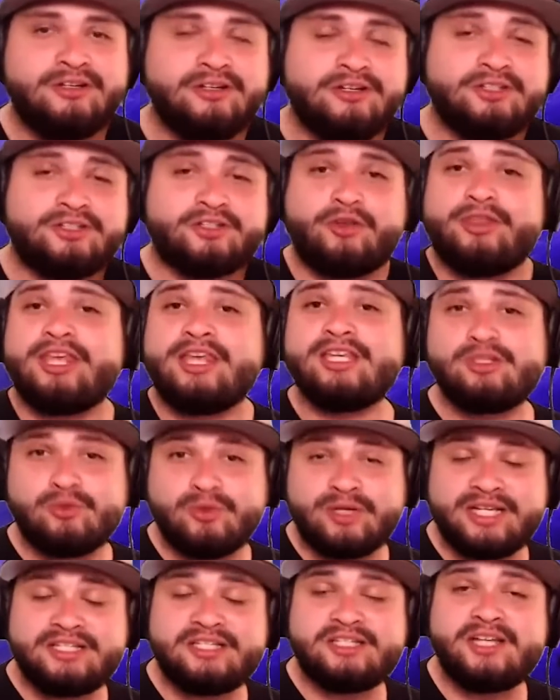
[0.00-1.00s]
So this
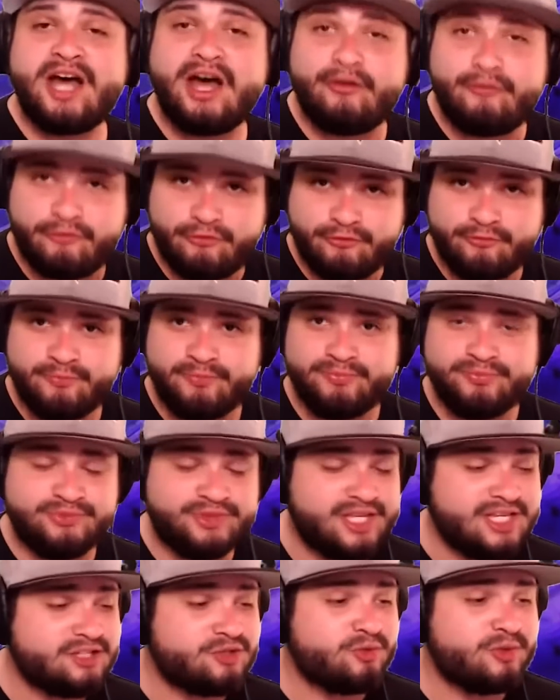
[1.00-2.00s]
one is tough.
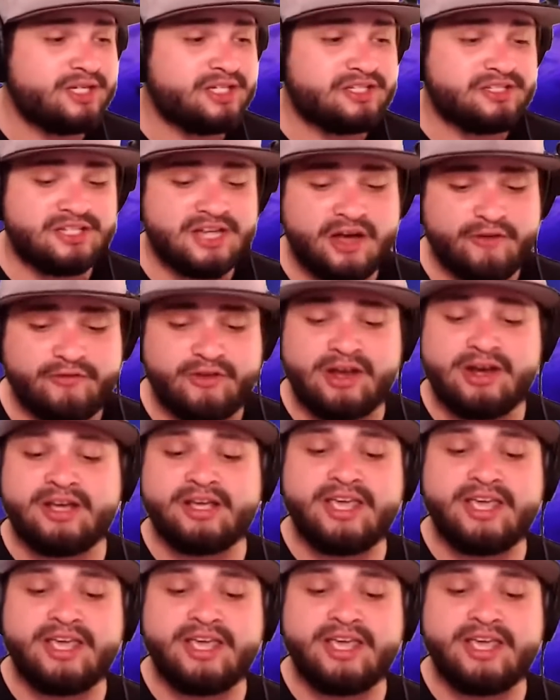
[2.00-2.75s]
And